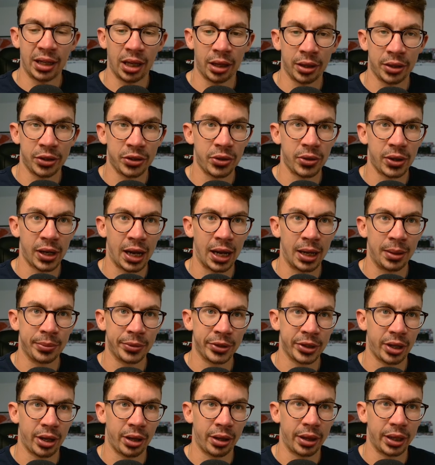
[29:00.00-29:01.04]
the other 2
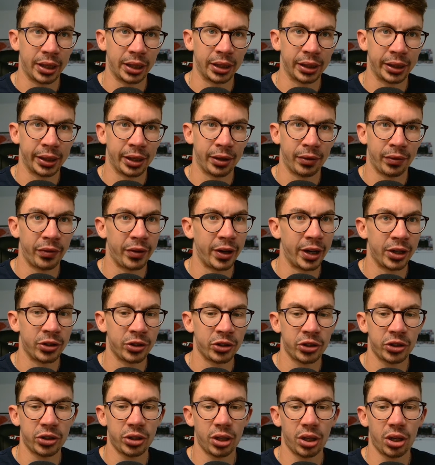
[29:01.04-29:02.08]
games I think are going to
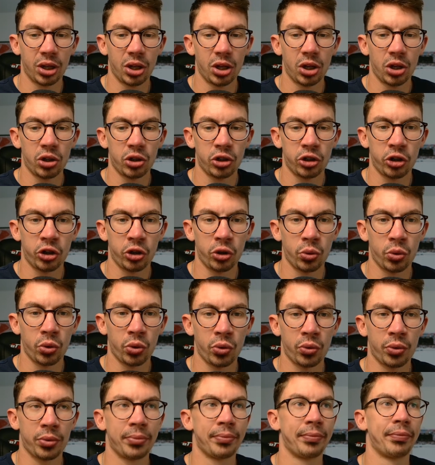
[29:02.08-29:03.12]
finish
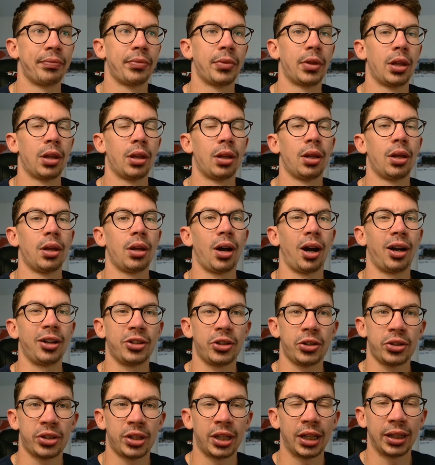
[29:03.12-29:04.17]
2-2. I
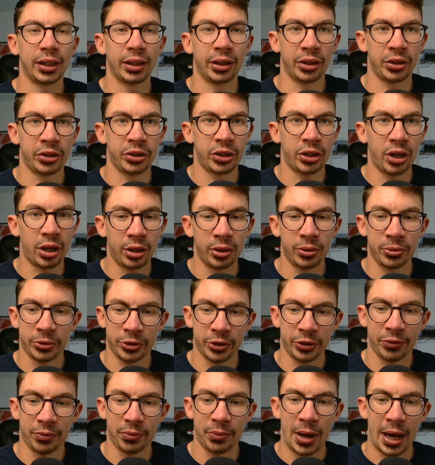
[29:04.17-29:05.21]
just think the styles
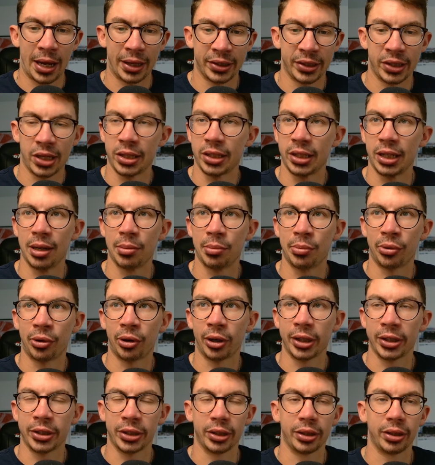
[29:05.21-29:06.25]
of Man City and
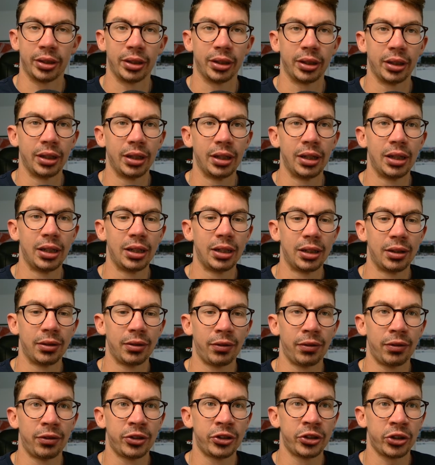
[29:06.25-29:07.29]
Brighton
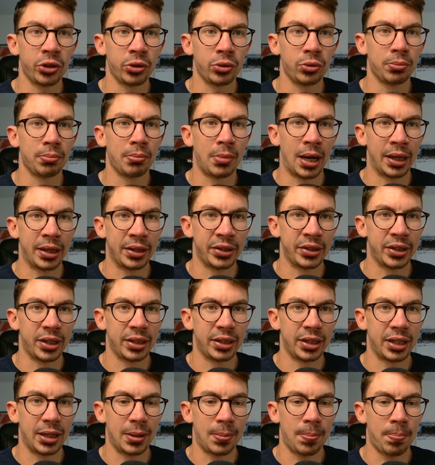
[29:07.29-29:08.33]
suit Man
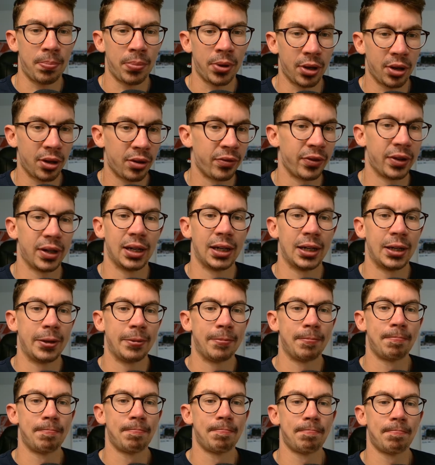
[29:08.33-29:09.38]
City perfectly.
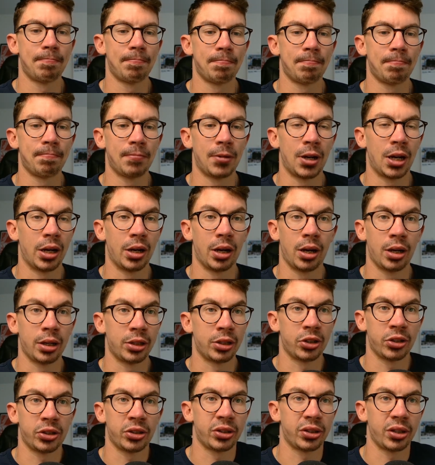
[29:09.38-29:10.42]
I
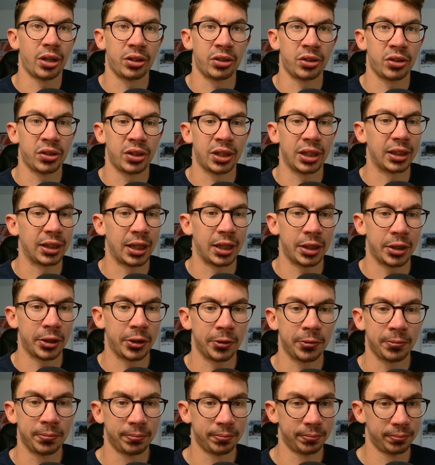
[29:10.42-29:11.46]
just think they do.
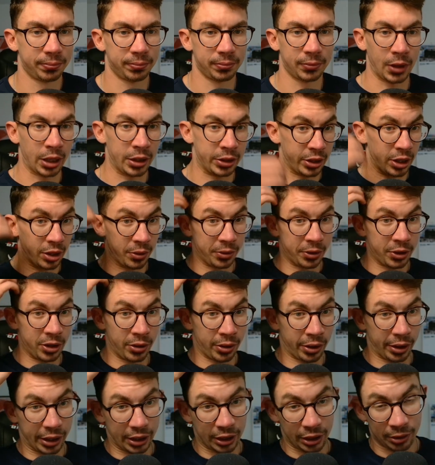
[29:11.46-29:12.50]
I don't know what you
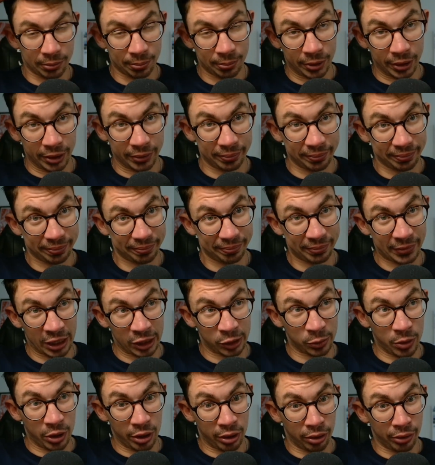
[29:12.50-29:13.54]
think, but
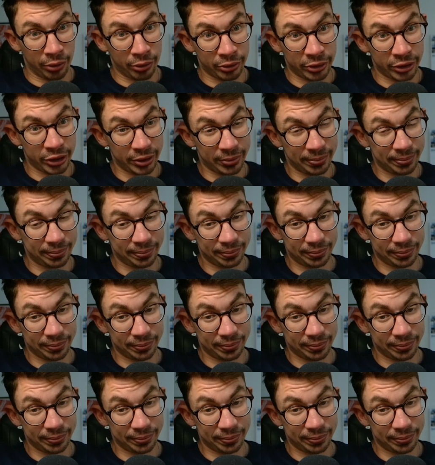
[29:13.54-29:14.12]
that's my thoughts.